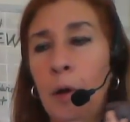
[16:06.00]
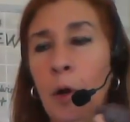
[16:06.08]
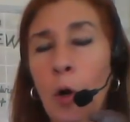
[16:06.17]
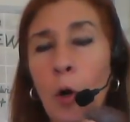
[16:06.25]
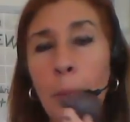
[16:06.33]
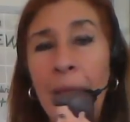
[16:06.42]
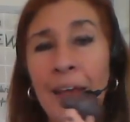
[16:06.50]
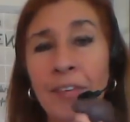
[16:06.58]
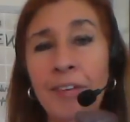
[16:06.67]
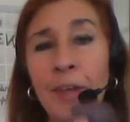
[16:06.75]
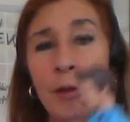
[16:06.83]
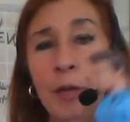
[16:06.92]
Her
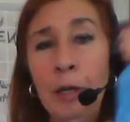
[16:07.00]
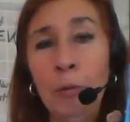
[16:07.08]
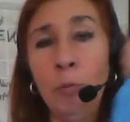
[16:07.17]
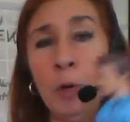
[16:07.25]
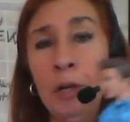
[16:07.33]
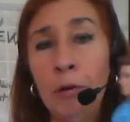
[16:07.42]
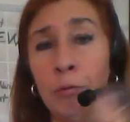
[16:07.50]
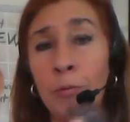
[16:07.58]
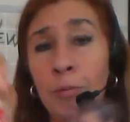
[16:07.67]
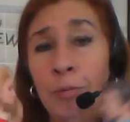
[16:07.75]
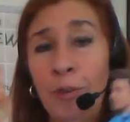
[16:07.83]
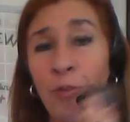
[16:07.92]
masculine will
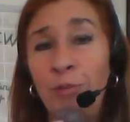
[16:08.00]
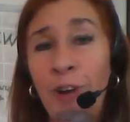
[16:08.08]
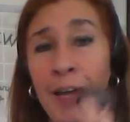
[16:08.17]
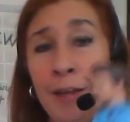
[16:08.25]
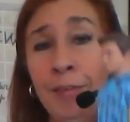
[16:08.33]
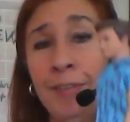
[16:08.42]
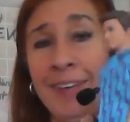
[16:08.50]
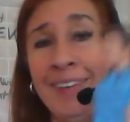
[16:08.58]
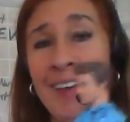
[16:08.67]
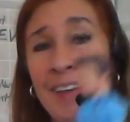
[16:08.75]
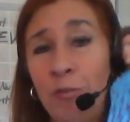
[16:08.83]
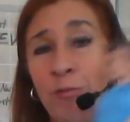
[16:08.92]
defend and
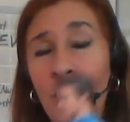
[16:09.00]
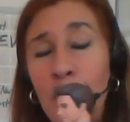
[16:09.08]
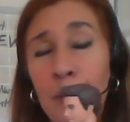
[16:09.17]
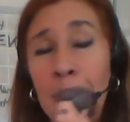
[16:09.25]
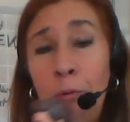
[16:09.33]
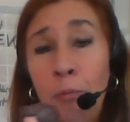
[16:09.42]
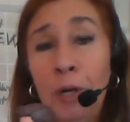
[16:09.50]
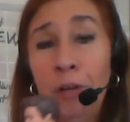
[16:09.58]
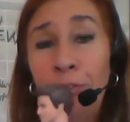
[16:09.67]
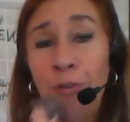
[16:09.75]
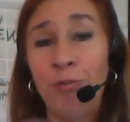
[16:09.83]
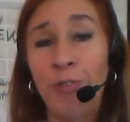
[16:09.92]
his feminine
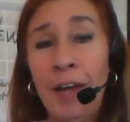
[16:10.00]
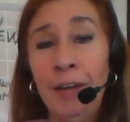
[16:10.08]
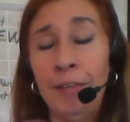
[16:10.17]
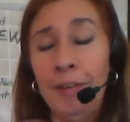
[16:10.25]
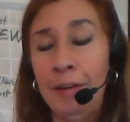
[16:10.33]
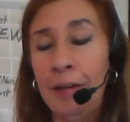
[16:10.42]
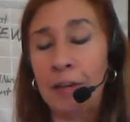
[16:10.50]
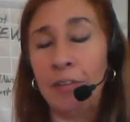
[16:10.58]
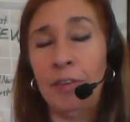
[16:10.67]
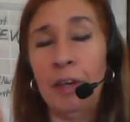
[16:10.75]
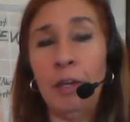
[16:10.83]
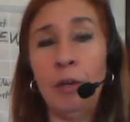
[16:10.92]
will defend. And
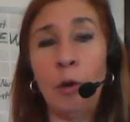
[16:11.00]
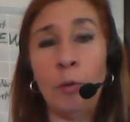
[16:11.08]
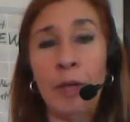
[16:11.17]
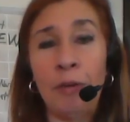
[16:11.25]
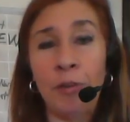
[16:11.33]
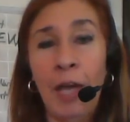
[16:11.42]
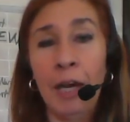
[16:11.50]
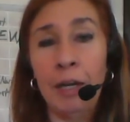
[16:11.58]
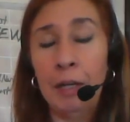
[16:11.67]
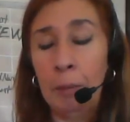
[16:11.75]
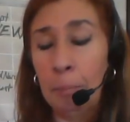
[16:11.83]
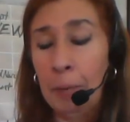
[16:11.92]
next thing you know, they've got
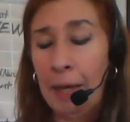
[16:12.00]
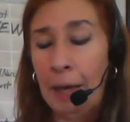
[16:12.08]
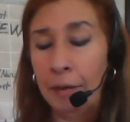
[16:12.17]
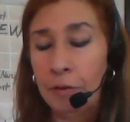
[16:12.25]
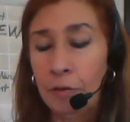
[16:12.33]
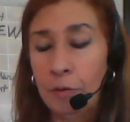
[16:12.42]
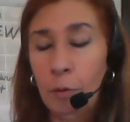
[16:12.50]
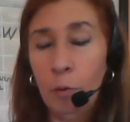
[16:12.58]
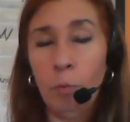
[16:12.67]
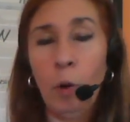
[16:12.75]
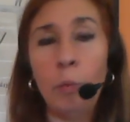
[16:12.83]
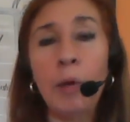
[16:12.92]
an impasse.
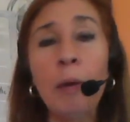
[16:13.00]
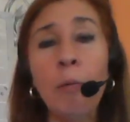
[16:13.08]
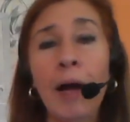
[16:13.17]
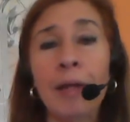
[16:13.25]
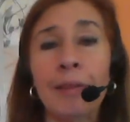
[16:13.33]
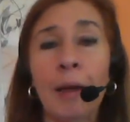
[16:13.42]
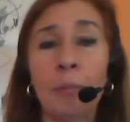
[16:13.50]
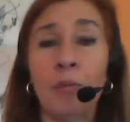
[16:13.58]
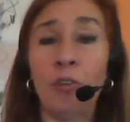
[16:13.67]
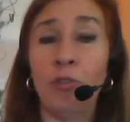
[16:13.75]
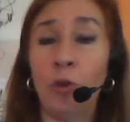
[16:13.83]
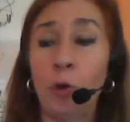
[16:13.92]
What we want them
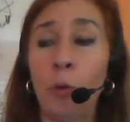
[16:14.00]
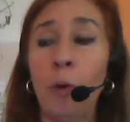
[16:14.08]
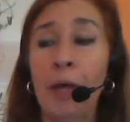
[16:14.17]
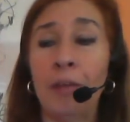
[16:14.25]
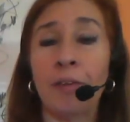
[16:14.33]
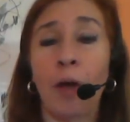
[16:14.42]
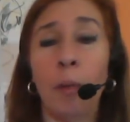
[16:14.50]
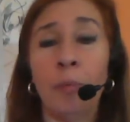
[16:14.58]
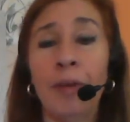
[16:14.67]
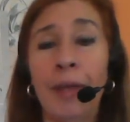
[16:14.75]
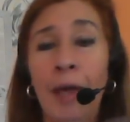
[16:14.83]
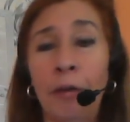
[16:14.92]
to do is come
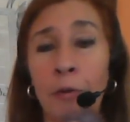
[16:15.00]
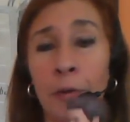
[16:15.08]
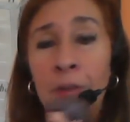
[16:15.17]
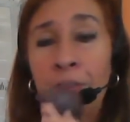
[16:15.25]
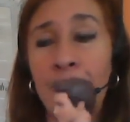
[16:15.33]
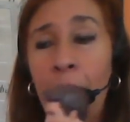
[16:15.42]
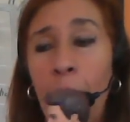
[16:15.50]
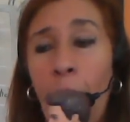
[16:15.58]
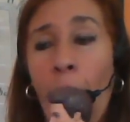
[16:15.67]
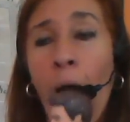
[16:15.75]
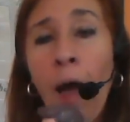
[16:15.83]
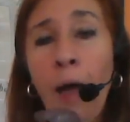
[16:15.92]
together and
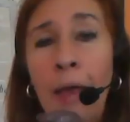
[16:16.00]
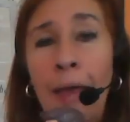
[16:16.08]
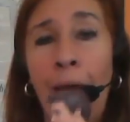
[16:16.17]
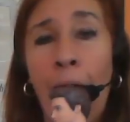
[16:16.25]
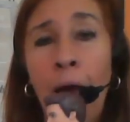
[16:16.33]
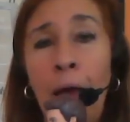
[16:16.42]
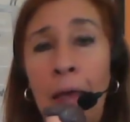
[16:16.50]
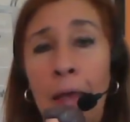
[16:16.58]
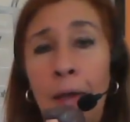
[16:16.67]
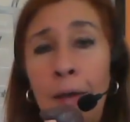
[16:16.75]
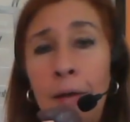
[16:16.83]
say, Hi, hi.